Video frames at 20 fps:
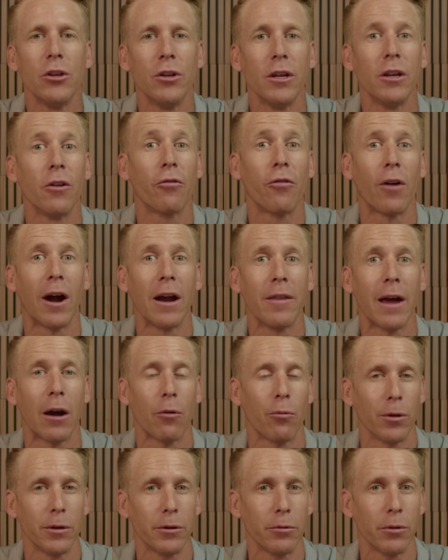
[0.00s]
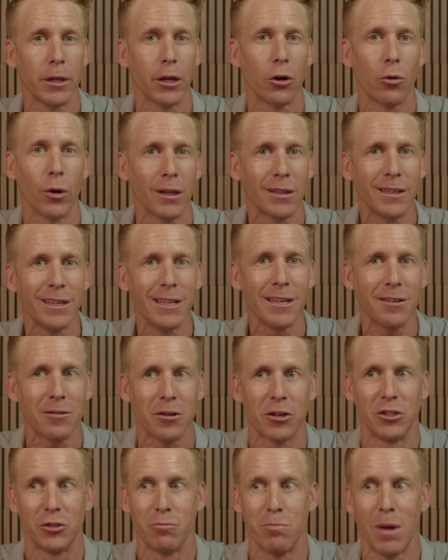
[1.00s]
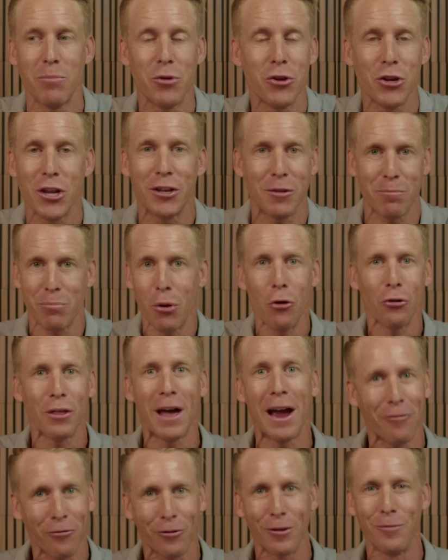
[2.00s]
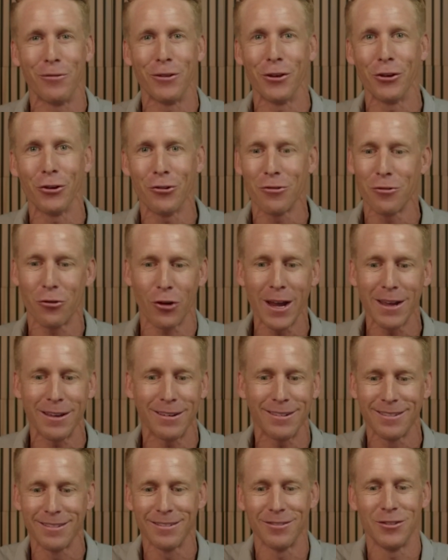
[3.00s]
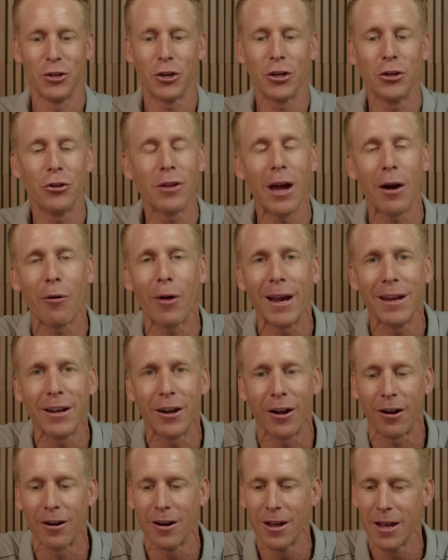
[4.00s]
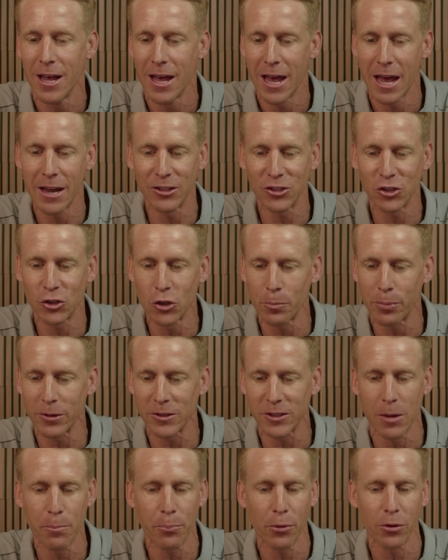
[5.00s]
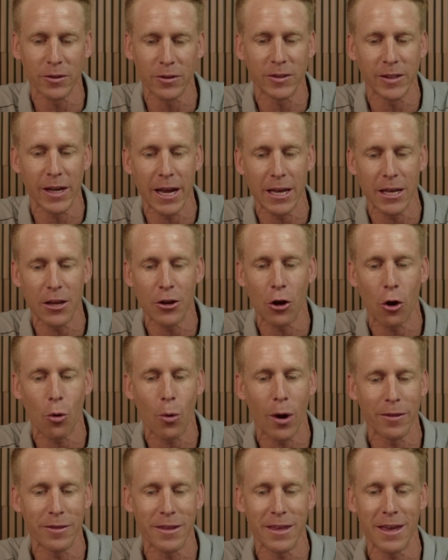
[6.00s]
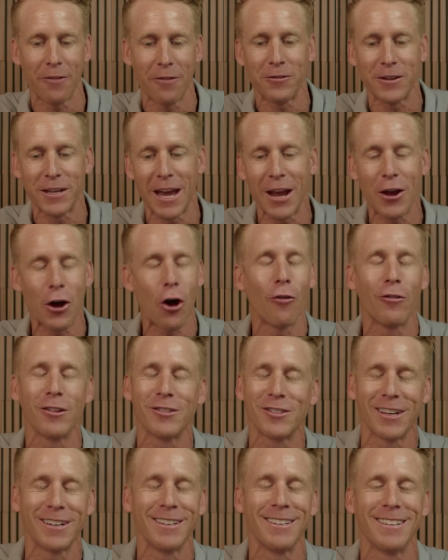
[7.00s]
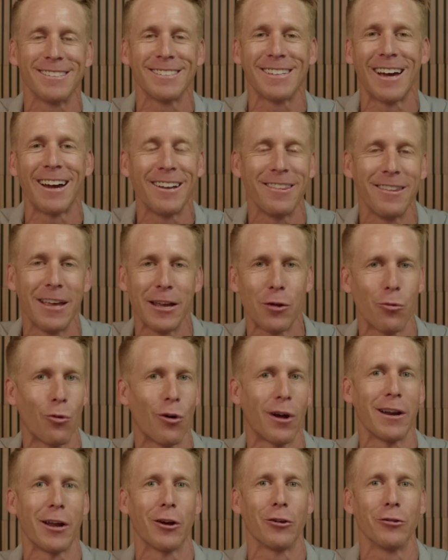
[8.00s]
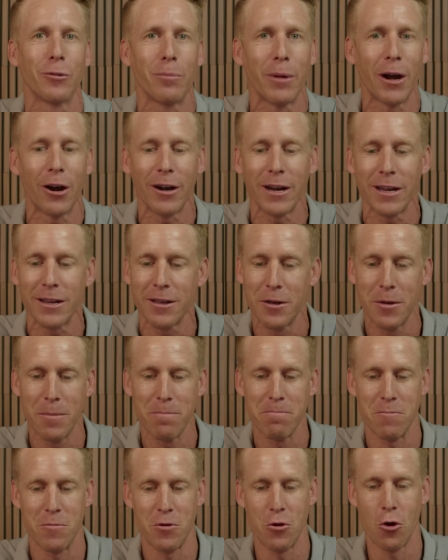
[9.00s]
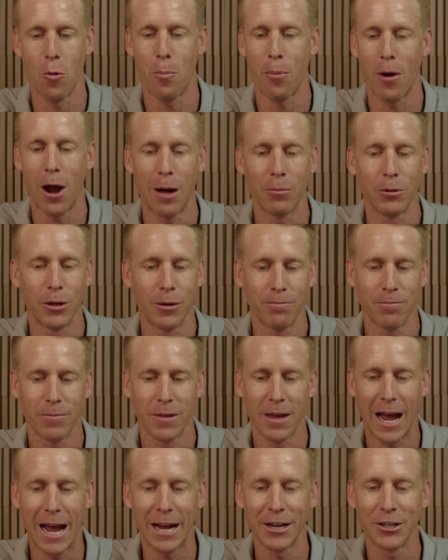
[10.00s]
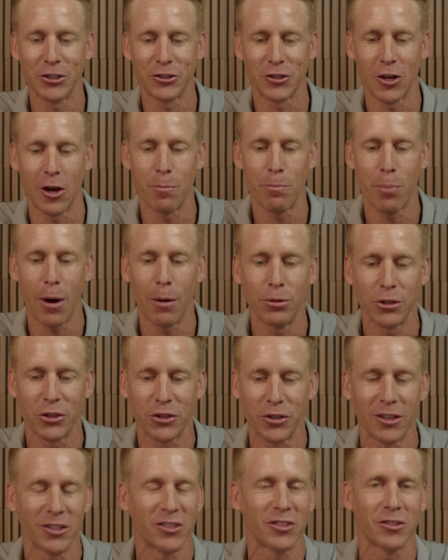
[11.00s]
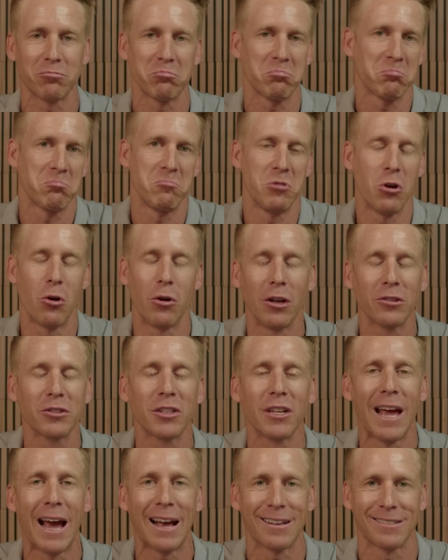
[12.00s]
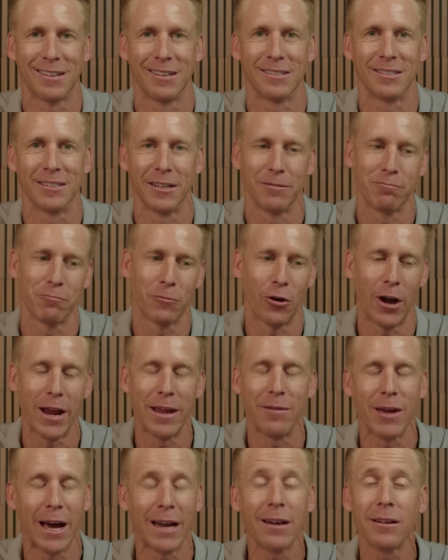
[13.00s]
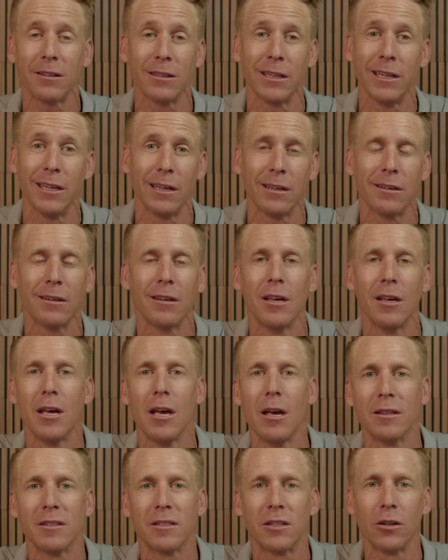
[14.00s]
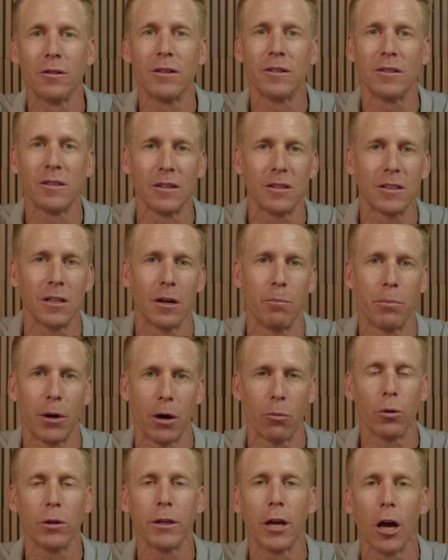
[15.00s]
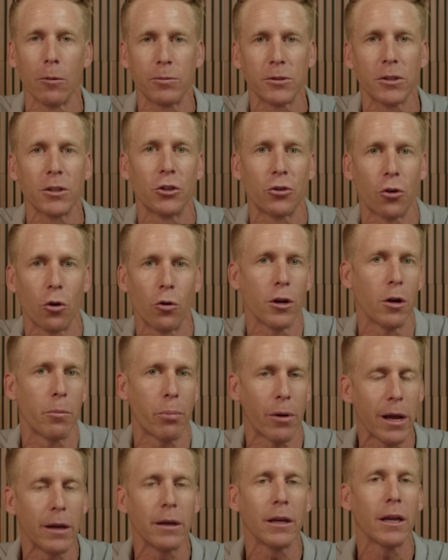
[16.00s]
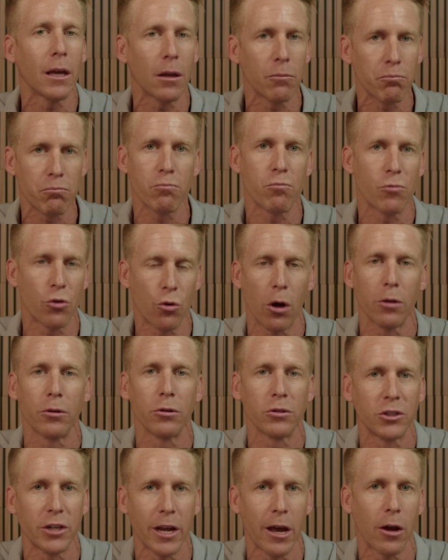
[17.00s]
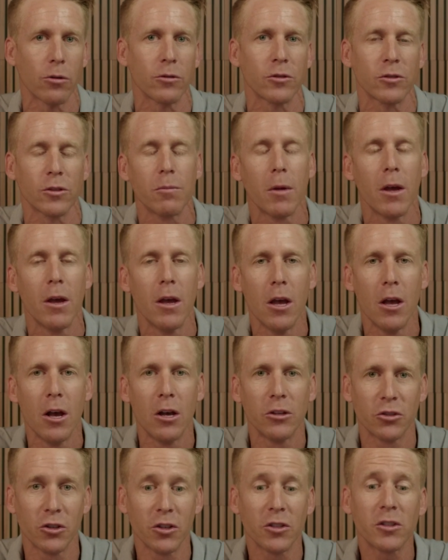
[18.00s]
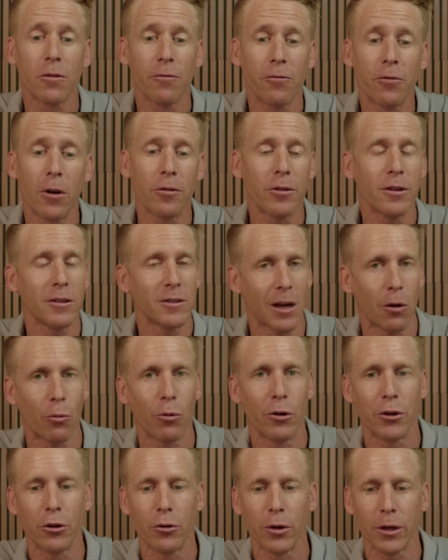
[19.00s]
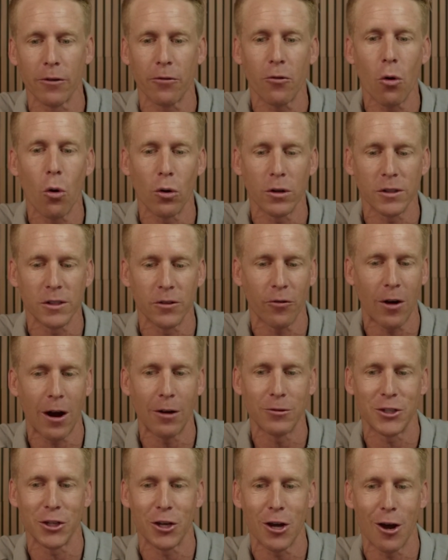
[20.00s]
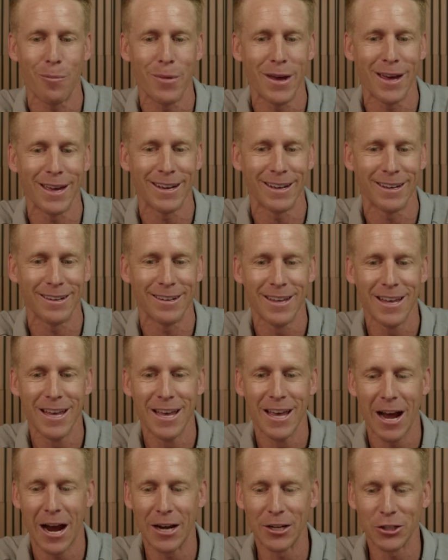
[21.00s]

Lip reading: to find that really, really quickly because maybe you need to pull that from view. Great. You can do that right here. And it's super simple to say, you know what, the FDA all of a sudden decided they didn't want elderberry. No problem. I can just unpublish this. No one else can access it. Great. I didn't delete it. It's still in the system, but it really helps control your brand again through all those channels. So here's some fun things that we're doing. Of course, if I was to come in and I just